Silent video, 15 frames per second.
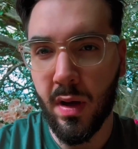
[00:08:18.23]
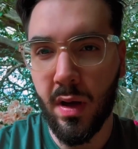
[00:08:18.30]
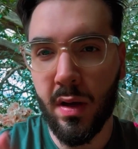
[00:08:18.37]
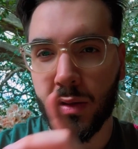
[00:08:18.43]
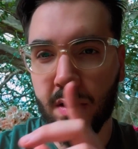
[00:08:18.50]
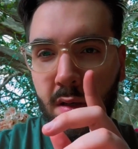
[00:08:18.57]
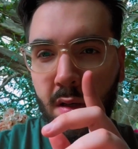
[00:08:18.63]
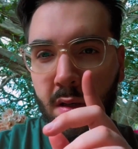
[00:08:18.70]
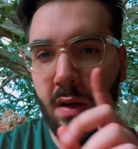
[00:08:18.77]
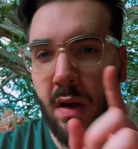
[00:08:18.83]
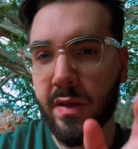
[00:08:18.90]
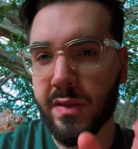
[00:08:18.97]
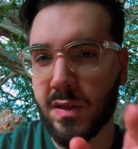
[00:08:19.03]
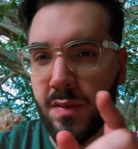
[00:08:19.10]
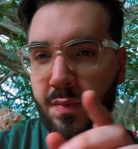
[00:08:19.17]
other
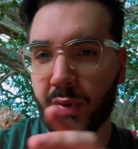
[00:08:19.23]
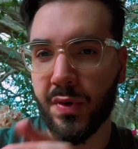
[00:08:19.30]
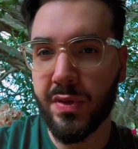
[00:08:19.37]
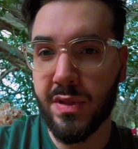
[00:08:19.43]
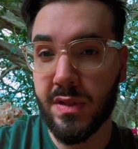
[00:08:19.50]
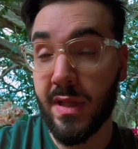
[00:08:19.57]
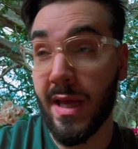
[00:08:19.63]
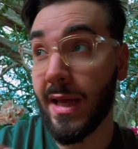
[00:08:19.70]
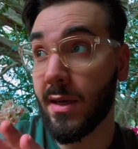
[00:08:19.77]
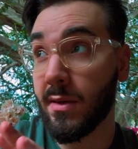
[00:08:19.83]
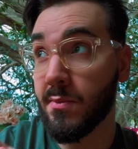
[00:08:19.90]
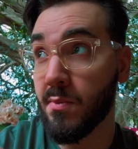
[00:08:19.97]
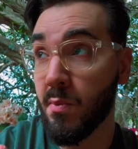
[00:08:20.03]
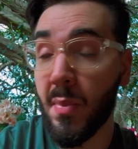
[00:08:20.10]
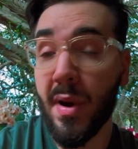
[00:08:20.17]
customers that
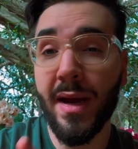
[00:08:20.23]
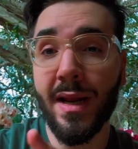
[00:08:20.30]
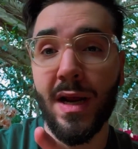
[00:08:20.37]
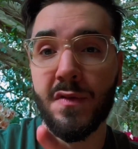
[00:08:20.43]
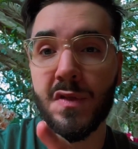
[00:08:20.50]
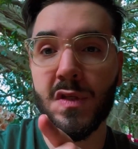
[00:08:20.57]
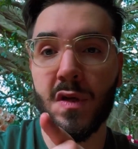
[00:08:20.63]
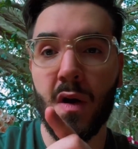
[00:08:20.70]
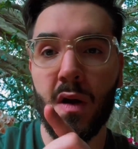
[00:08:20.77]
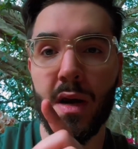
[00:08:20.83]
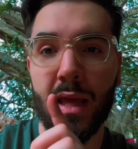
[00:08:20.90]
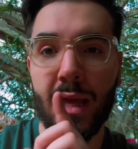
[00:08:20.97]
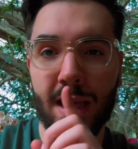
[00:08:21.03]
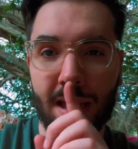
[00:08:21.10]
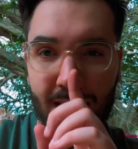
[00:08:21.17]
might have
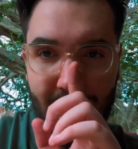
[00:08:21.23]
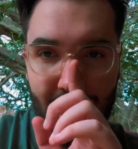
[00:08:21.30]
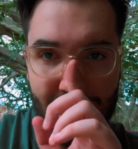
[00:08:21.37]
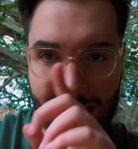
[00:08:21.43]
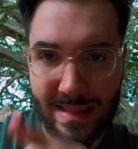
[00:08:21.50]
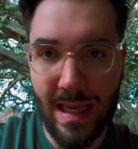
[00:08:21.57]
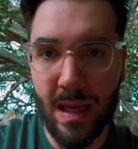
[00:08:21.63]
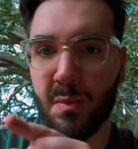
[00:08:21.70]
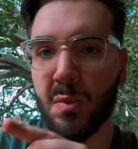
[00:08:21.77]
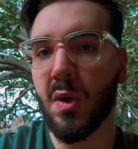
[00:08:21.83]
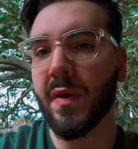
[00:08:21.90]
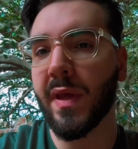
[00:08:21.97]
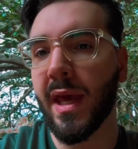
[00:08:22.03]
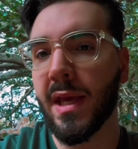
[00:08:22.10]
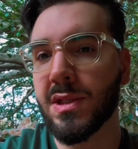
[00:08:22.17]
Starlink in the same
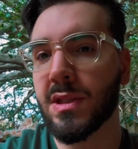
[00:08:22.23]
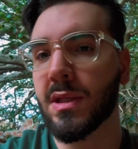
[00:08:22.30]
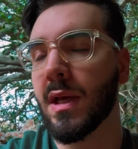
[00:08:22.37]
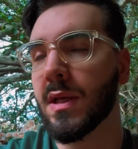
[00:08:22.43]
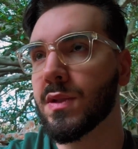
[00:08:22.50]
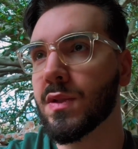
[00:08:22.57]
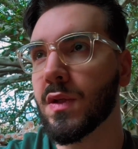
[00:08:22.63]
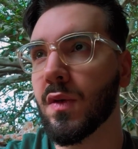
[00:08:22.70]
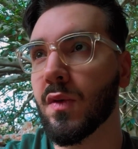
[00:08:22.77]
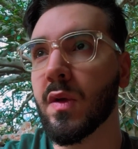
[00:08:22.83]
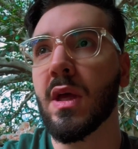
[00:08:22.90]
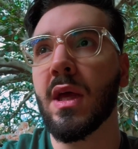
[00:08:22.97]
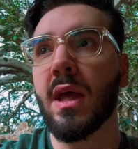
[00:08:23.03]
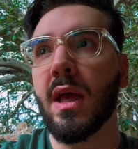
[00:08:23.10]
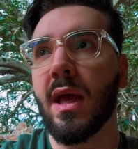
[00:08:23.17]
location as you.
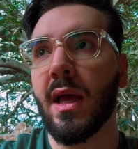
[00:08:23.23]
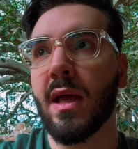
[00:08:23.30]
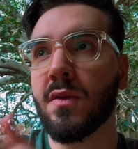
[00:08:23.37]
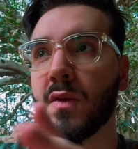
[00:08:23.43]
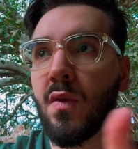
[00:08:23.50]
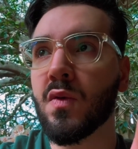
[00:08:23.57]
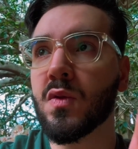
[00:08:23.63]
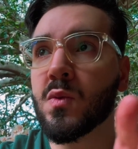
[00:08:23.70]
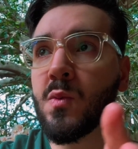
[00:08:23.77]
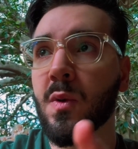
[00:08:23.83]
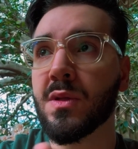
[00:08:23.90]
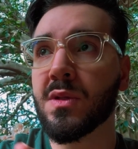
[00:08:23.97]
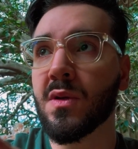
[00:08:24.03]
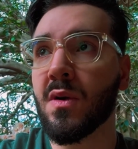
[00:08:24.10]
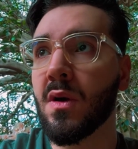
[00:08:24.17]
And those
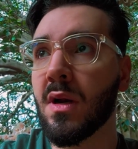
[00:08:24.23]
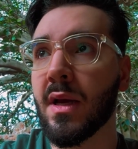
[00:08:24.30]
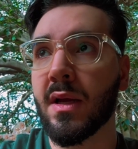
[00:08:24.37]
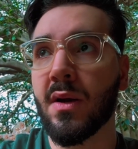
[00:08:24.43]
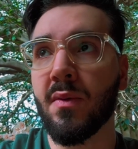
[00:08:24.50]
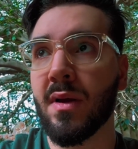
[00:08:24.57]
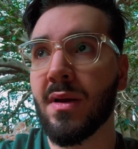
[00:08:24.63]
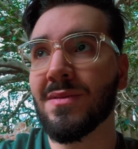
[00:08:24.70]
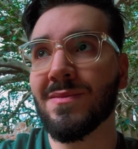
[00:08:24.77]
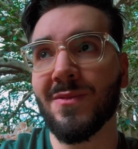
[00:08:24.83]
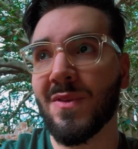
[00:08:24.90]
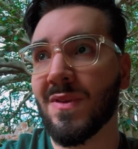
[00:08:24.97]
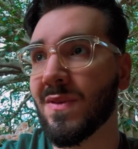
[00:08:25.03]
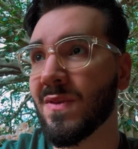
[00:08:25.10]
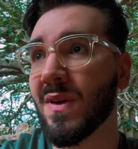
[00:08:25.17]
ones are like around
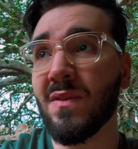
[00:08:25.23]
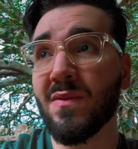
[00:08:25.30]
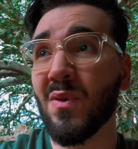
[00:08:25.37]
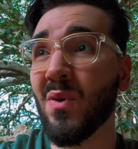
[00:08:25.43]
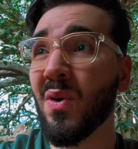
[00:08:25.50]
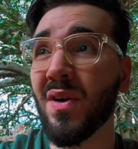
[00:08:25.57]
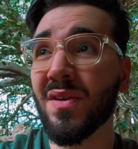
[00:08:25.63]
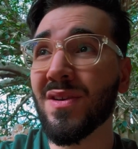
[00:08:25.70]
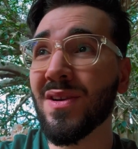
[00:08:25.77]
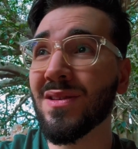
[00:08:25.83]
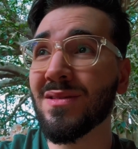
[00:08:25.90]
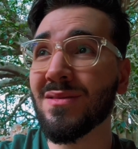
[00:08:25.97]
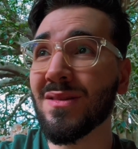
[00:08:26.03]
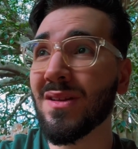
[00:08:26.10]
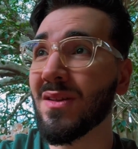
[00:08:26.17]

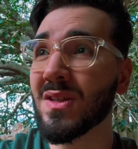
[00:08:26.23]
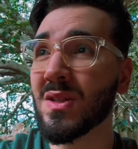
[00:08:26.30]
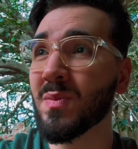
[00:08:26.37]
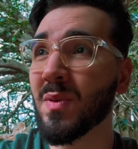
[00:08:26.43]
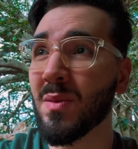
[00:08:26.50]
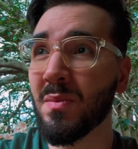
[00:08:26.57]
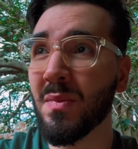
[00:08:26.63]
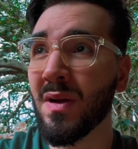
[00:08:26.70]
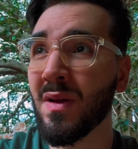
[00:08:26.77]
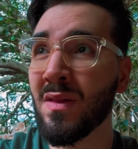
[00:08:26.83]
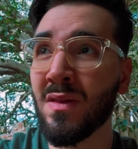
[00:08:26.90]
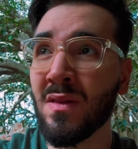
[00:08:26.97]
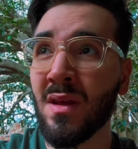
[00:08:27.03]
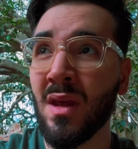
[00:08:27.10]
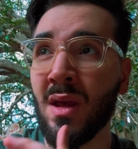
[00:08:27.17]
$300-400 per
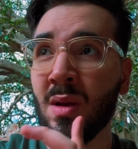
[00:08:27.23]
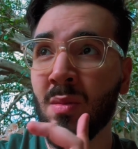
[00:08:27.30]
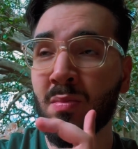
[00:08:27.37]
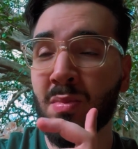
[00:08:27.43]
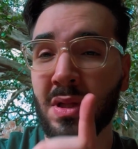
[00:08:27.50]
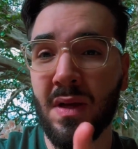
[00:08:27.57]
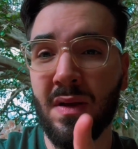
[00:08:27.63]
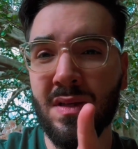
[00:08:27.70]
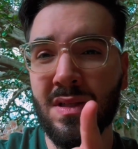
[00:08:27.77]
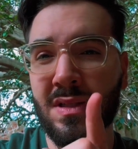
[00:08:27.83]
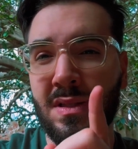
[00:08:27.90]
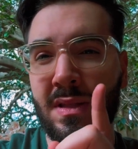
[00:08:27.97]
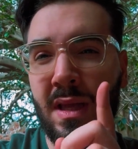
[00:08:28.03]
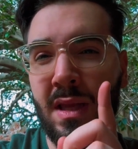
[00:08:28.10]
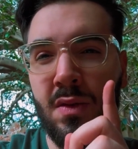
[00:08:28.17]
month, plus
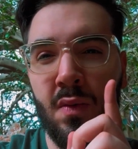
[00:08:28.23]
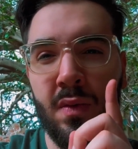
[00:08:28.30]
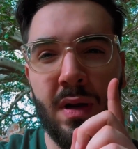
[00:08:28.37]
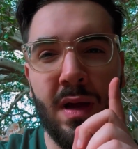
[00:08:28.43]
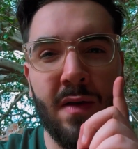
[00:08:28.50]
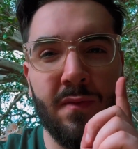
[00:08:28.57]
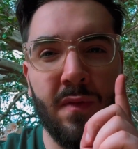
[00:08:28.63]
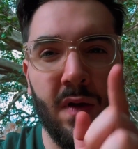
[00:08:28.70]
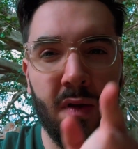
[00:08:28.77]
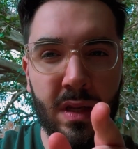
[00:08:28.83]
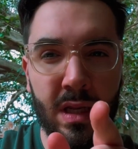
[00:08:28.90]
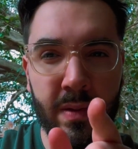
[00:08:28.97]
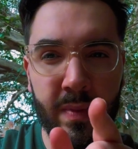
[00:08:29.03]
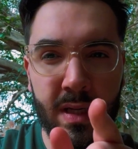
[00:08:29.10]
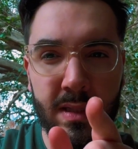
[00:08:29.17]
they don't have
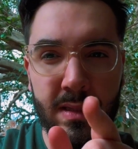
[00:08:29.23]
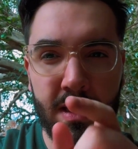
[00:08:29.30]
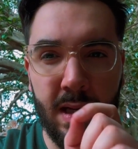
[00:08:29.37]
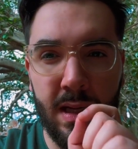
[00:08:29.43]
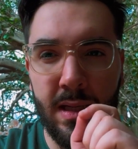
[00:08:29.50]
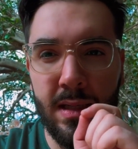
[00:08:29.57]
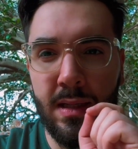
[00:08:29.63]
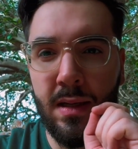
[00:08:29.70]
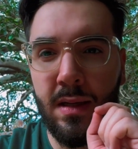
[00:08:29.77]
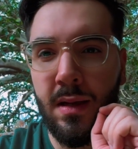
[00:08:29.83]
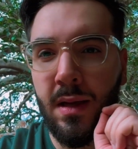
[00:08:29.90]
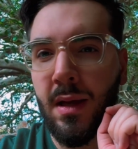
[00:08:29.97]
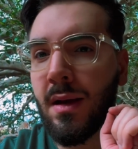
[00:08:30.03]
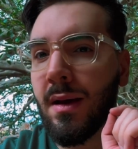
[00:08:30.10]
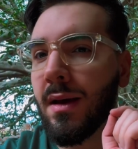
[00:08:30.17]
unlimited data.
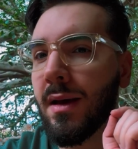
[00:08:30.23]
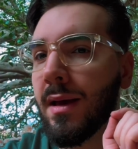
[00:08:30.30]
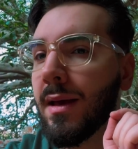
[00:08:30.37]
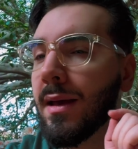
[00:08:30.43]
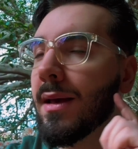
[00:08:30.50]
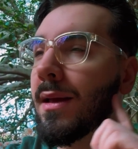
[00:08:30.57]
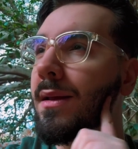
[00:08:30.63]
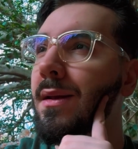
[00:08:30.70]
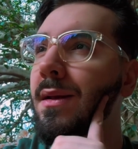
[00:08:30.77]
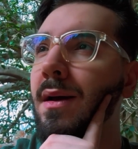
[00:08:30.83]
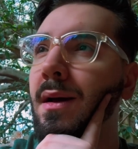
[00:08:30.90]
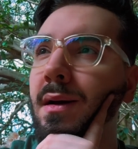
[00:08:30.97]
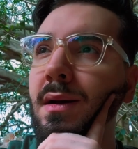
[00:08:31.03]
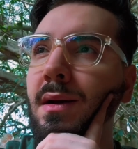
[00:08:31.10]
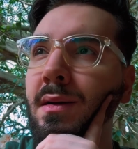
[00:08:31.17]

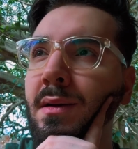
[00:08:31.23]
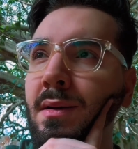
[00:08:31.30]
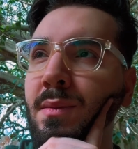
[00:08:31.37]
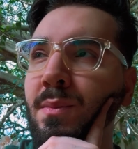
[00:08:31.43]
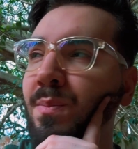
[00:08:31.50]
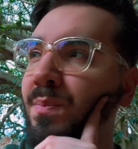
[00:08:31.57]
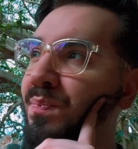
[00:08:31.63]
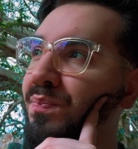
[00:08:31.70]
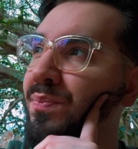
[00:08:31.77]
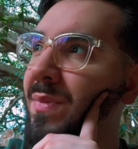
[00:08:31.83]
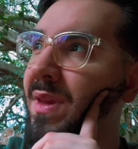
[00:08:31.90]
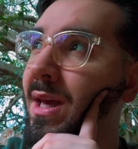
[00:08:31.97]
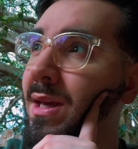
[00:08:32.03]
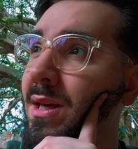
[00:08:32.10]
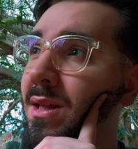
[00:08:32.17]
And
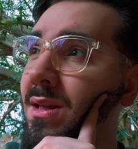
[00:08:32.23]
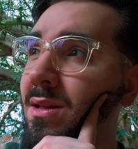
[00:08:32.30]
yeah,